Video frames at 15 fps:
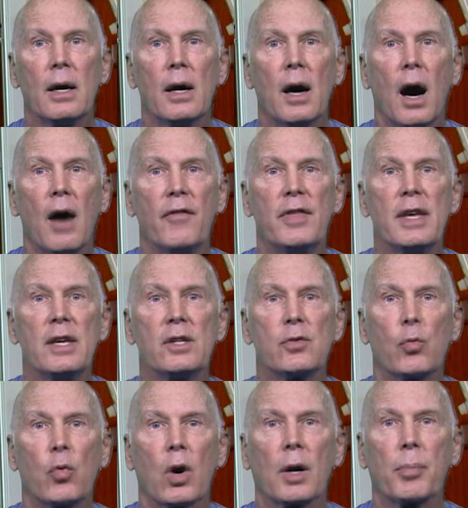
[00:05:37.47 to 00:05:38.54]
of these
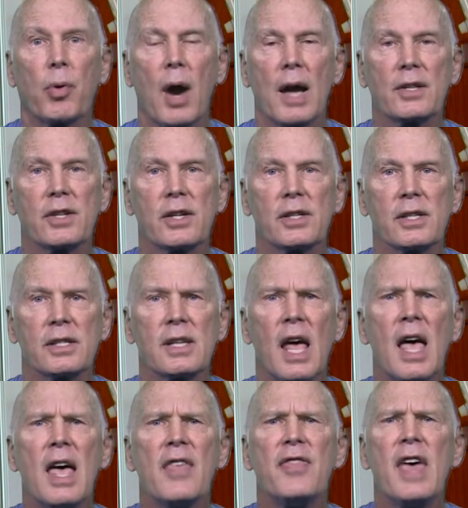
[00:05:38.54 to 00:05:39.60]
work processes,
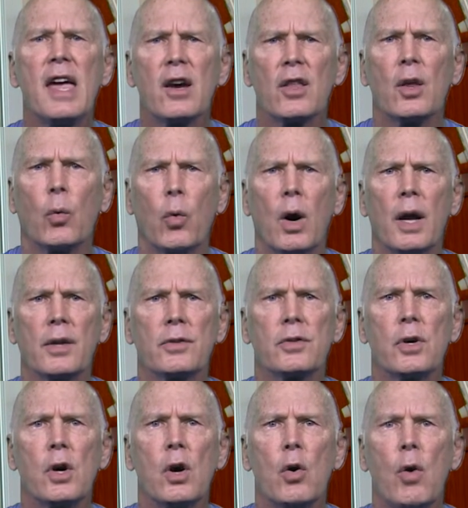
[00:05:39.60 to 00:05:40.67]
they are the ones
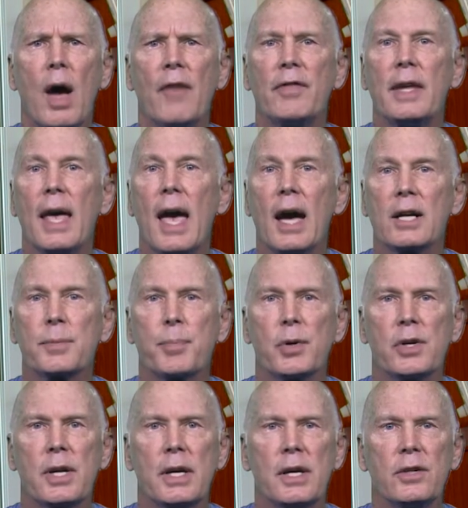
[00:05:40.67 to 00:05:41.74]
who have the
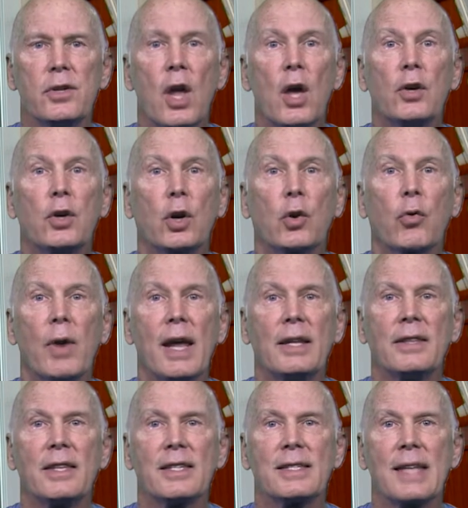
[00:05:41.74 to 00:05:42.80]
expertise to create
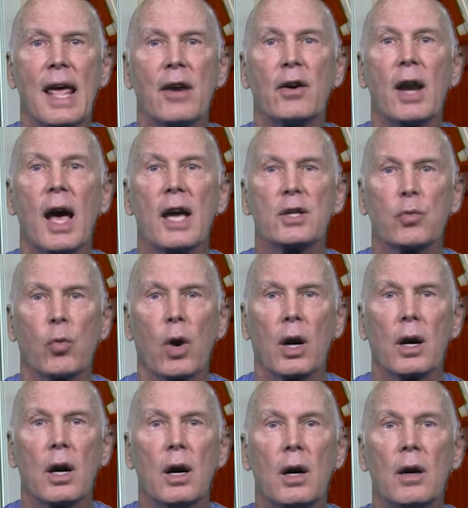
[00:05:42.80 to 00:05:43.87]
the standardized
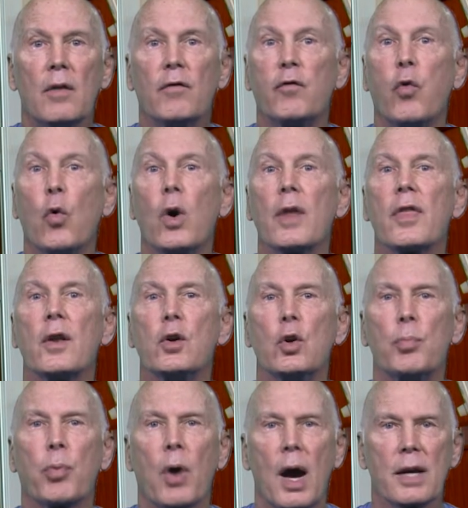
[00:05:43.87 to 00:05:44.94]
work for the new
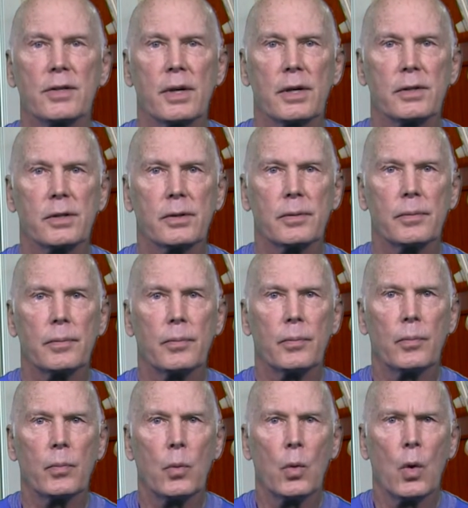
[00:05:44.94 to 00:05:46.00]
process.
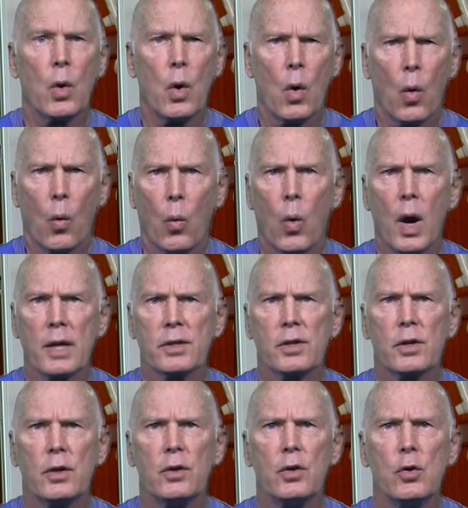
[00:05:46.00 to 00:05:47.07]
Once
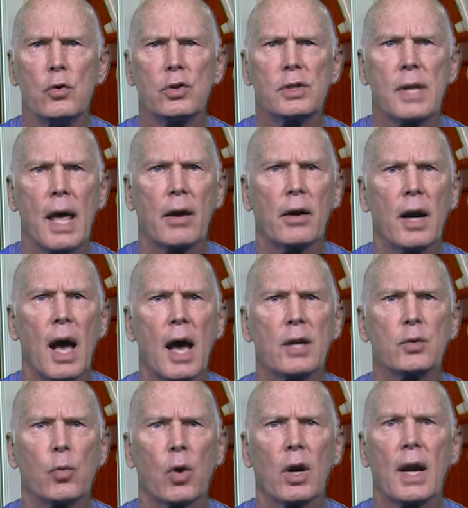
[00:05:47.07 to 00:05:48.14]
new standardized
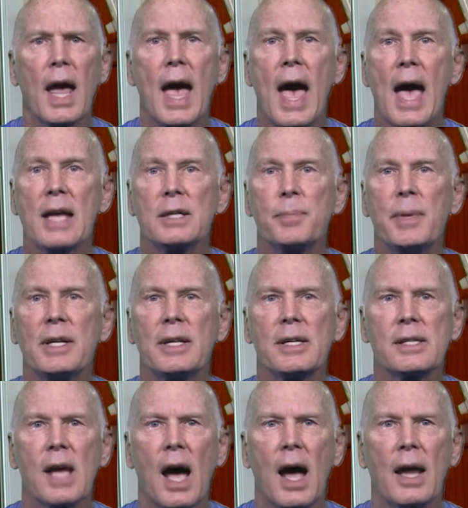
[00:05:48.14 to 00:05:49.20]
work has been
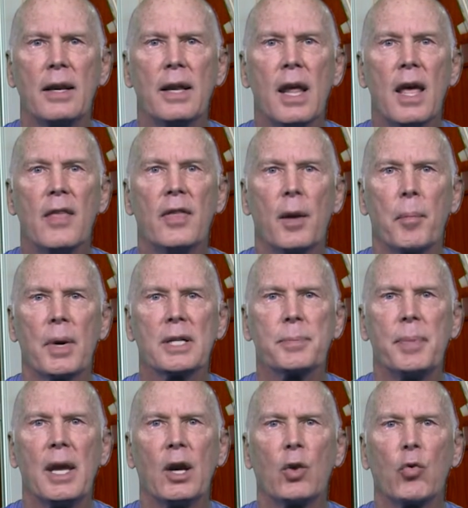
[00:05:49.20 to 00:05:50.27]
designed, there must
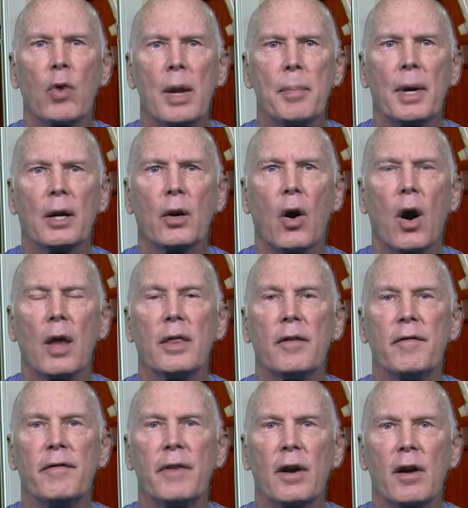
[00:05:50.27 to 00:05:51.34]
be agreement on the
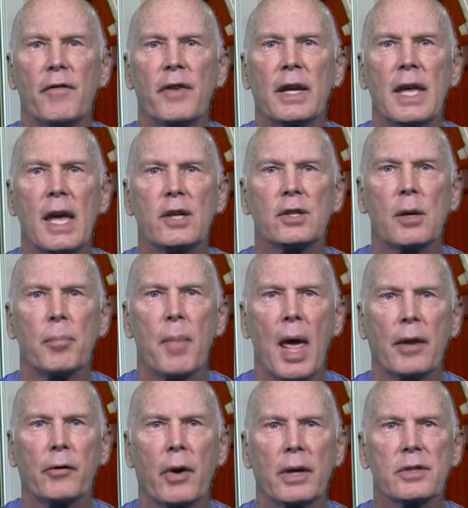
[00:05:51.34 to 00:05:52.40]
verification
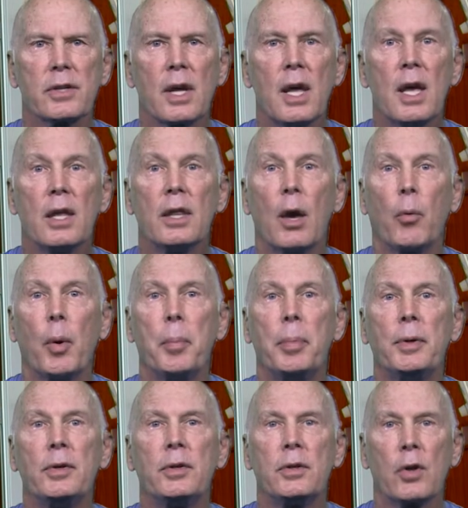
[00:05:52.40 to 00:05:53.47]
metrics that will
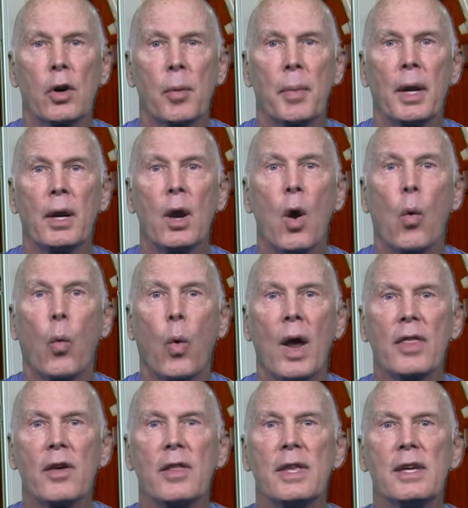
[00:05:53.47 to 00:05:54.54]
determine
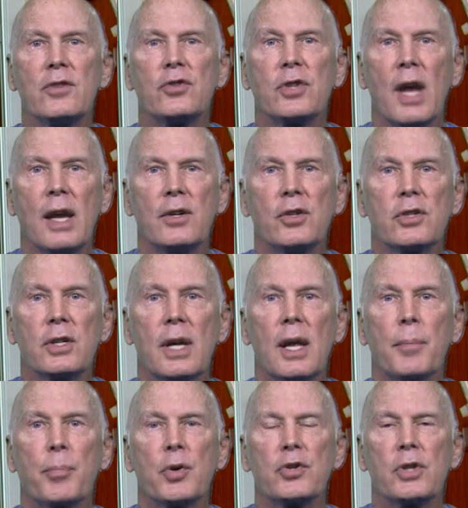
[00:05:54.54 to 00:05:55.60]
whether these changes in
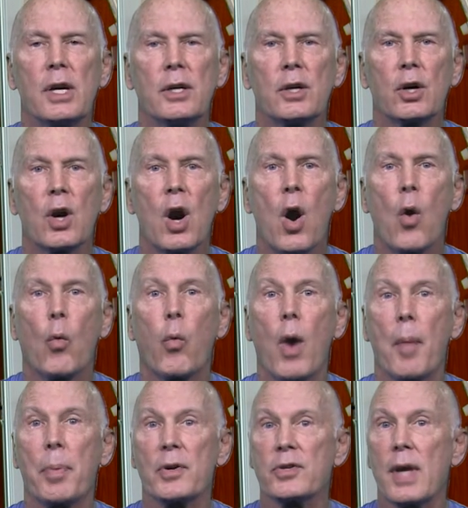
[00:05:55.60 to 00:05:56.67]
procedure
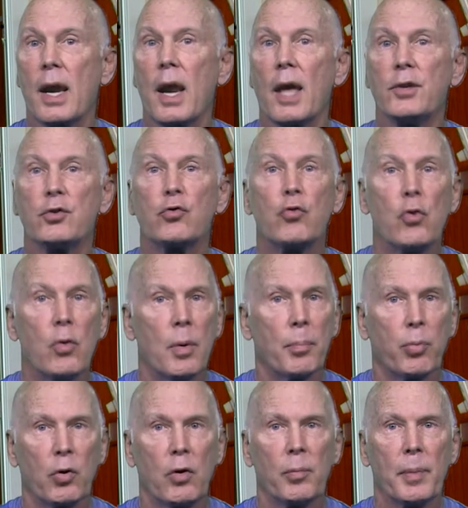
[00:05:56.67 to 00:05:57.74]
represent a true
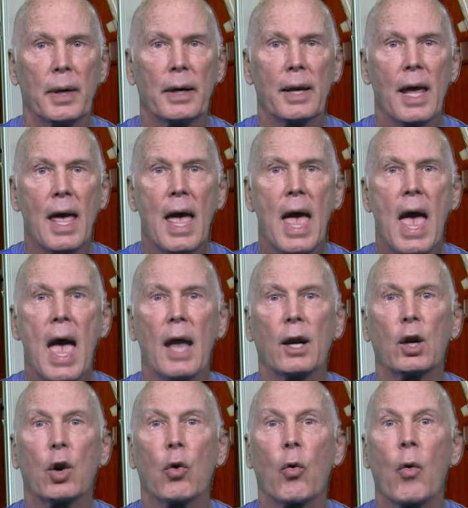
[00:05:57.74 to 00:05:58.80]
improvement and
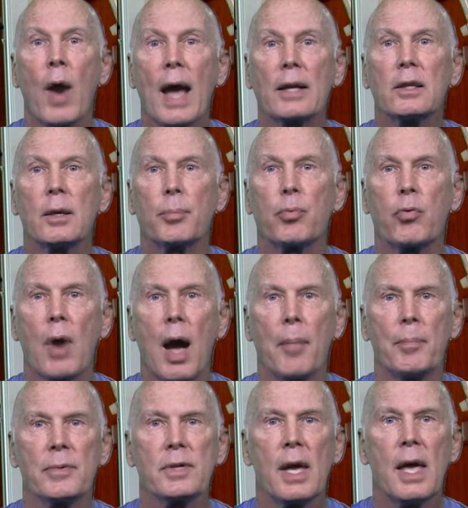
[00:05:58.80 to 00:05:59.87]
correct the
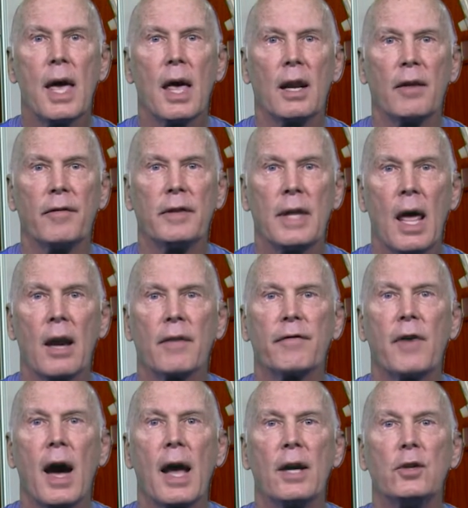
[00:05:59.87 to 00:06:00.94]
problems and
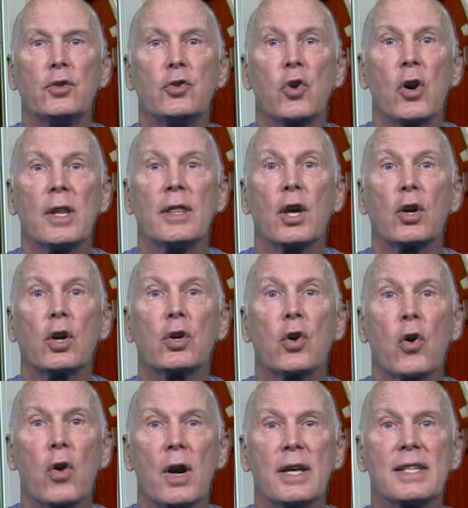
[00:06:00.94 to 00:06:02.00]
identifying during the
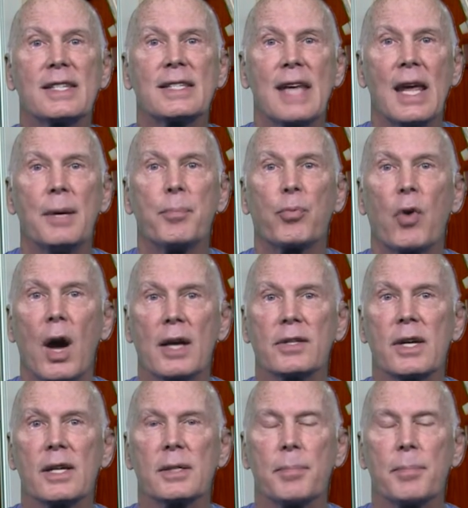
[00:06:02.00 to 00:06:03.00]
current state process